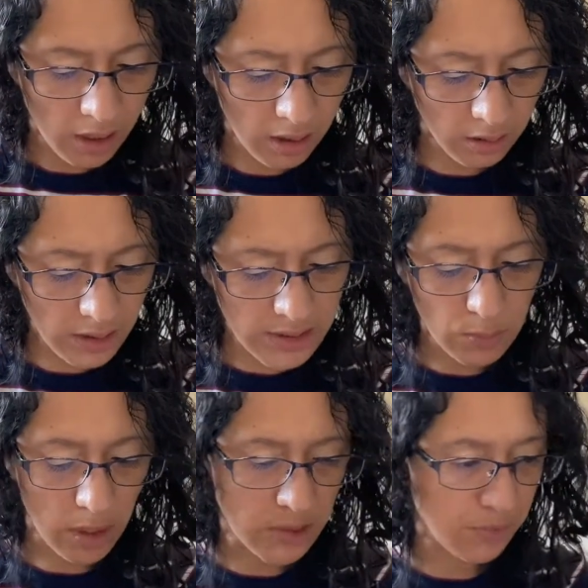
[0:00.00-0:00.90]
Let's
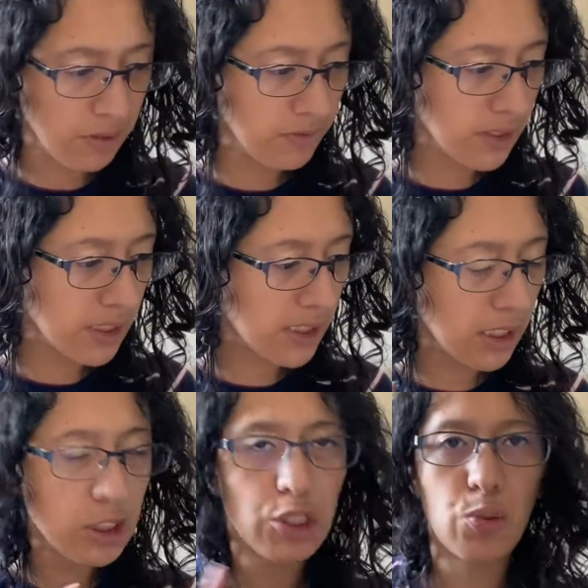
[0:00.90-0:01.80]
swatch one of these because I
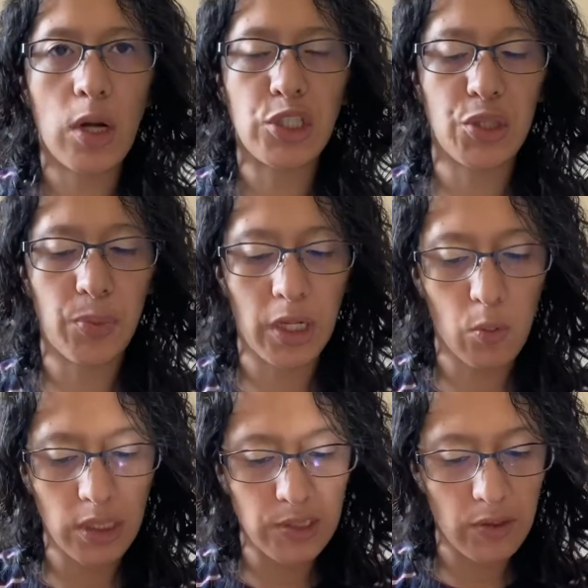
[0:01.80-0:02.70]
didn't swatch the pink
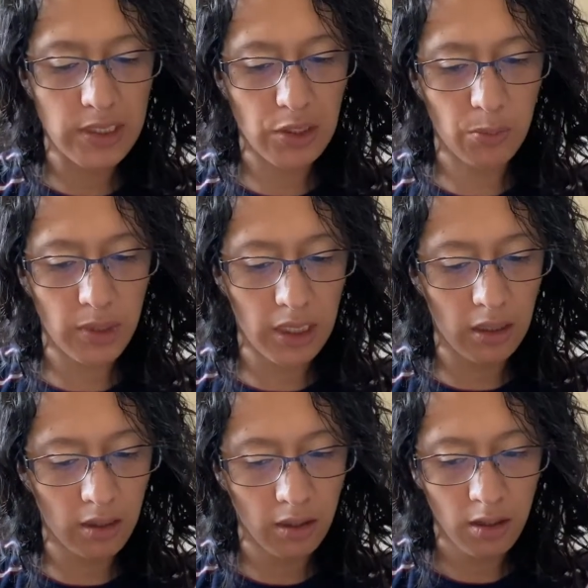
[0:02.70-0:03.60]
one, so that's on
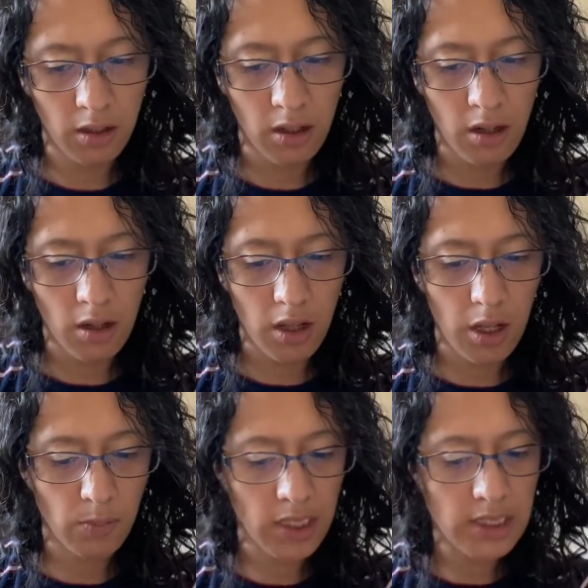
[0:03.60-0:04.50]
me.
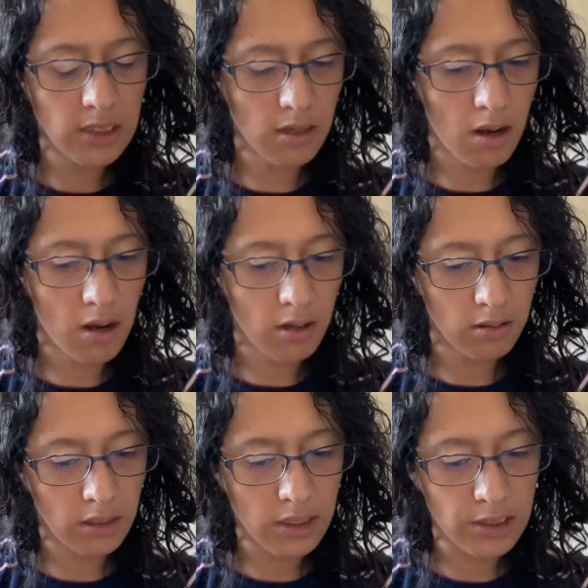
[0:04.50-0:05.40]
Let's
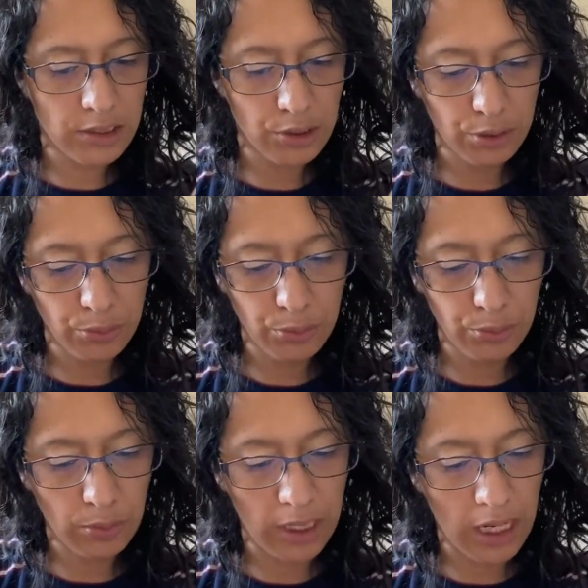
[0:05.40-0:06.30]

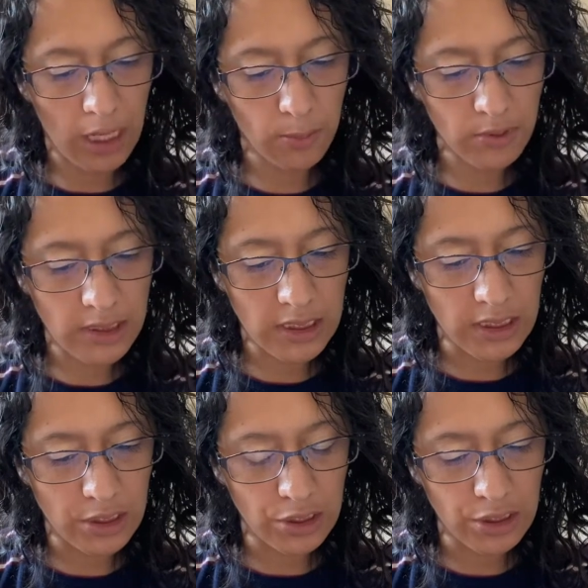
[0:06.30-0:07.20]
do Able
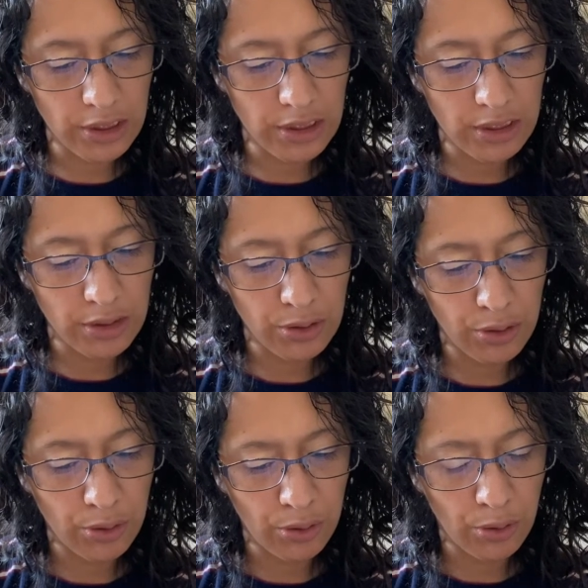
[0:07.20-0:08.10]
Sisters.
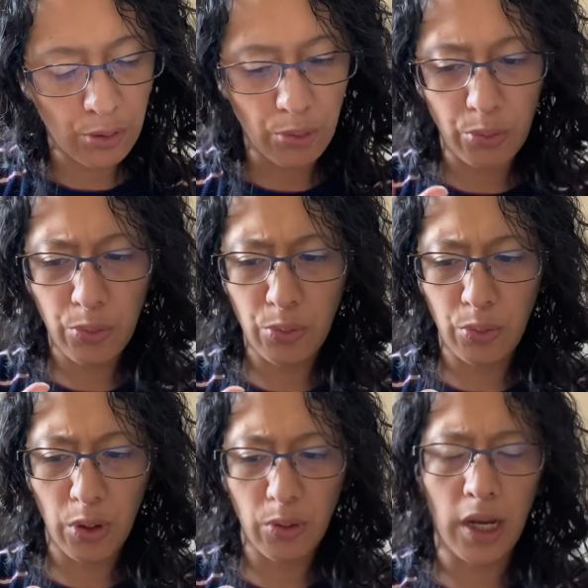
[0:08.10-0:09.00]
Ooh,
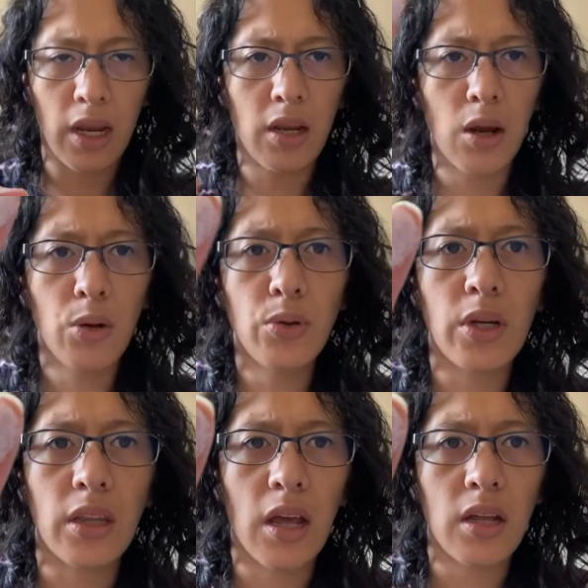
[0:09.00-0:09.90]
okay. Oh, look
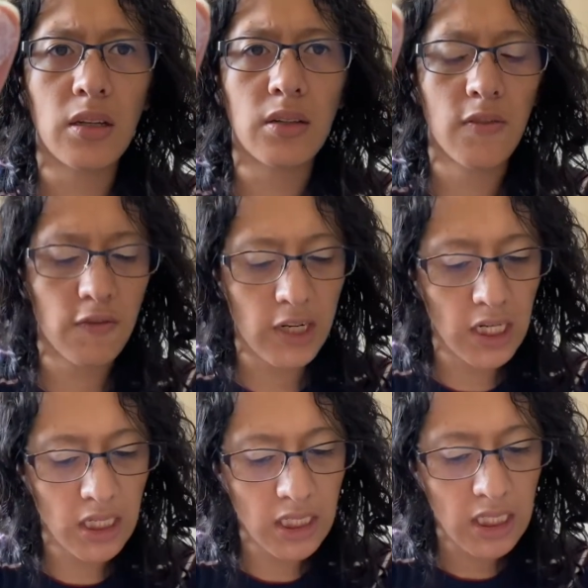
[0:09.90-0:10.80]
at that.
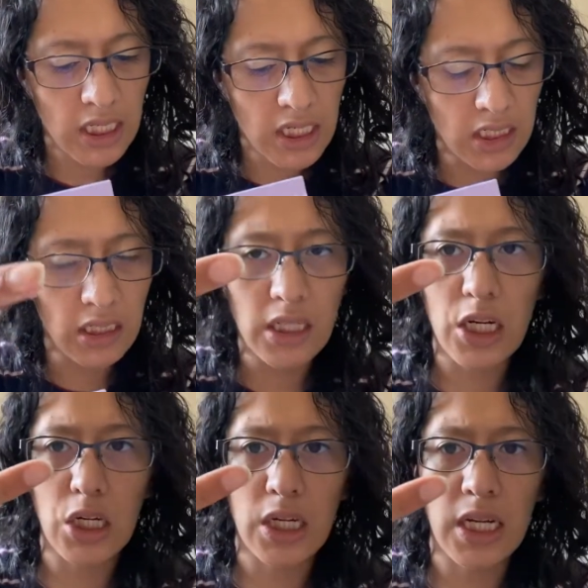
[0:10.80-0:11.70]
Very
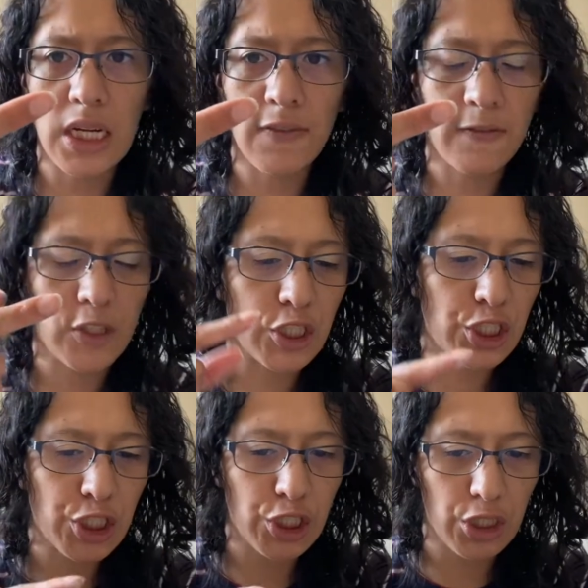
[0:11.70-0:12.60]
glittery for
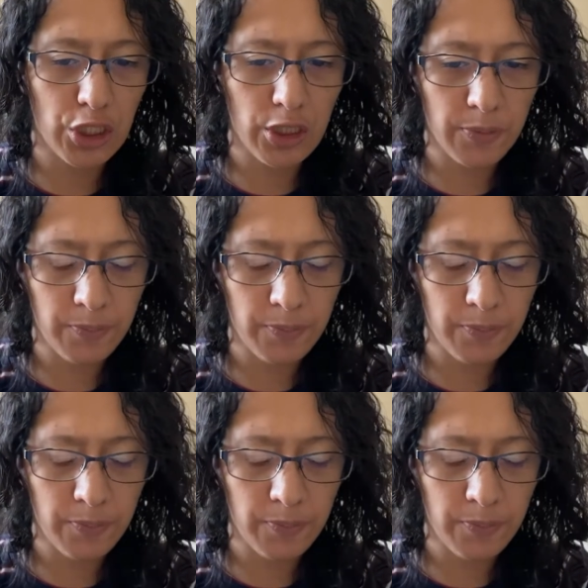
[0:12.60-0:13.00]
sure.